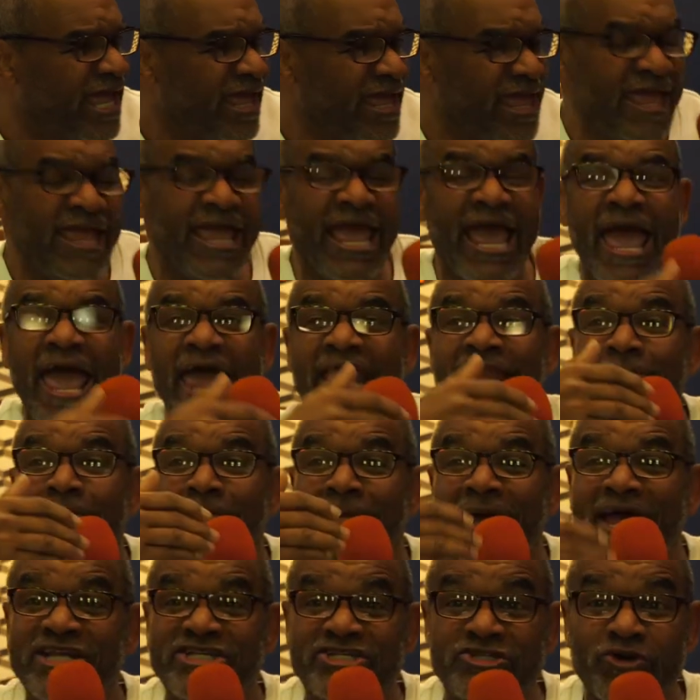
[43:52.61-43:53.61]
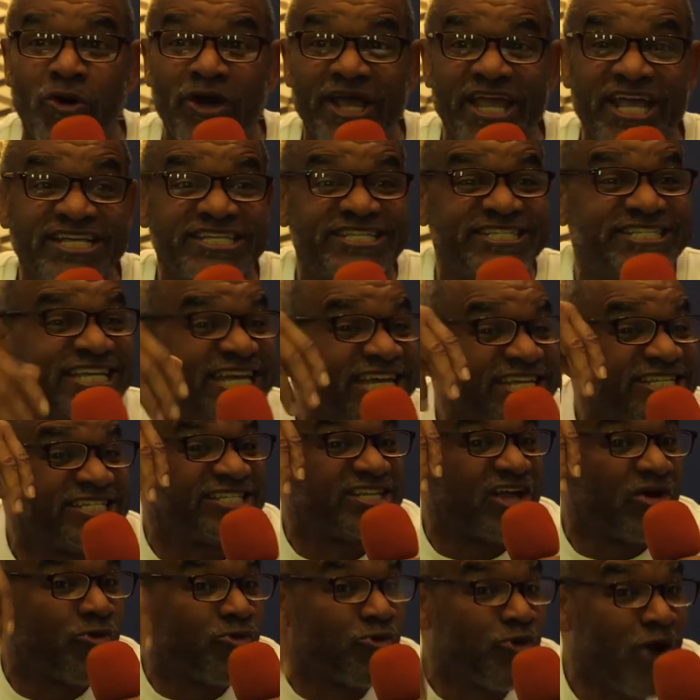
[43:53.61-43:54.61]
He had to make sure, is this
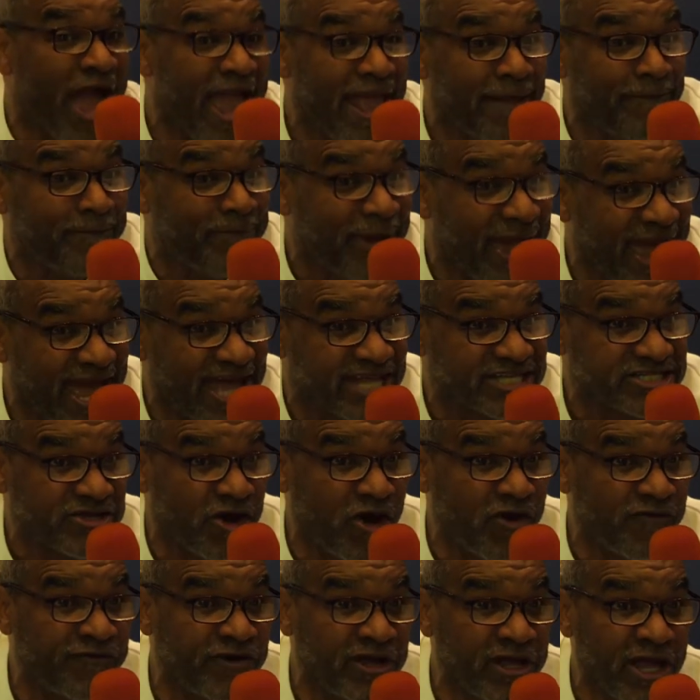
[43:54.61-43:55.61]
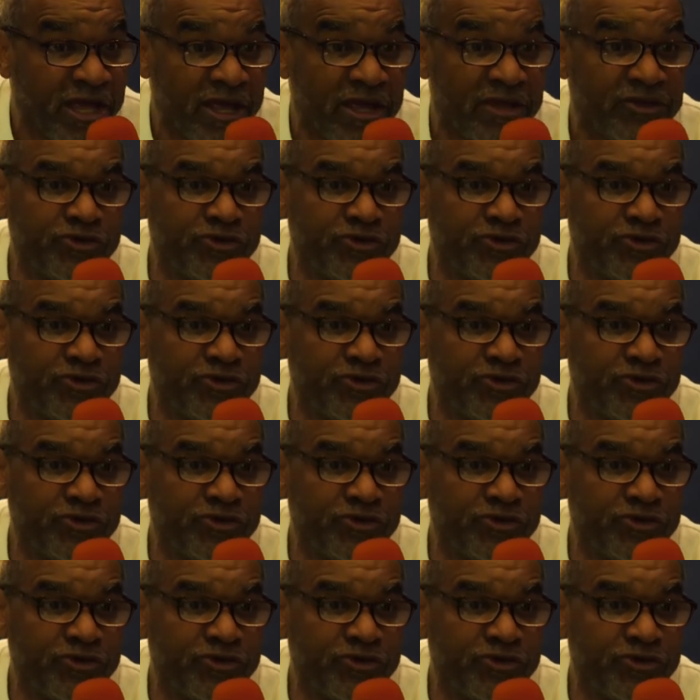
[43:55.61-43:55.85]
the right Passover?